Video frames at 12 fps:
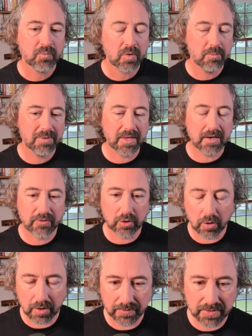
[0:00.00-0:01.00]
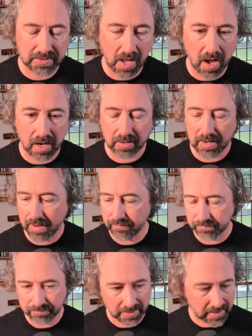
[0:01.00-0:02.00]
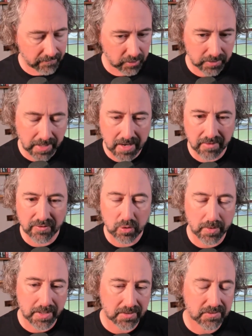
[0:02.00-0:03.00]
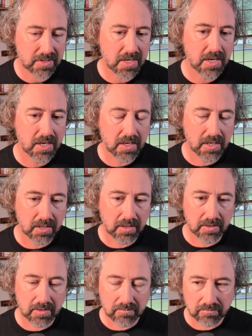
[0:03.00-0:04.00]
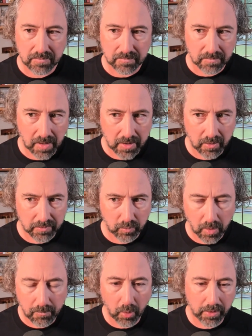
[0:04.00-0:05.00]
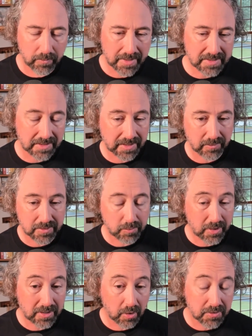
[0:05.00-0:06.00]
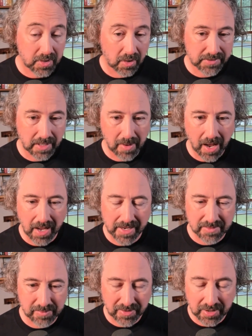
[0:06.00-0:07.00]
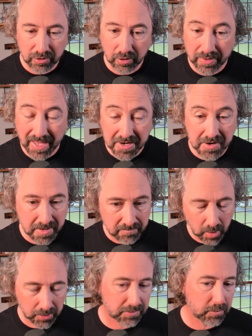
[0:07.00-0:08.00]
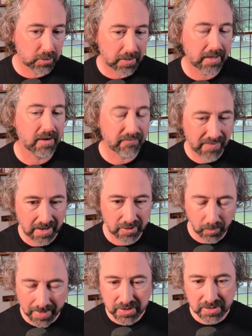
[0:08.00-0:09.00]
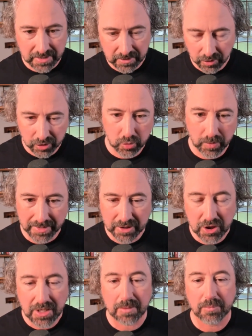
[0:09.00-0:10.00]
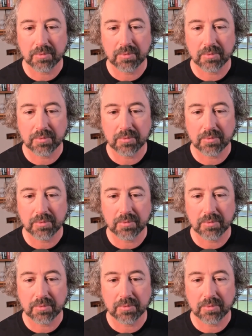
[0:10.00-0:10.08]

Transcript: But then if you look at the stock, and I haven't, you know, haven't looked at it in a few weeks, I know at one point recently it was pretty close to all time highs, but then you look at it on a multiple, like on a valuation, and it looks really cheap.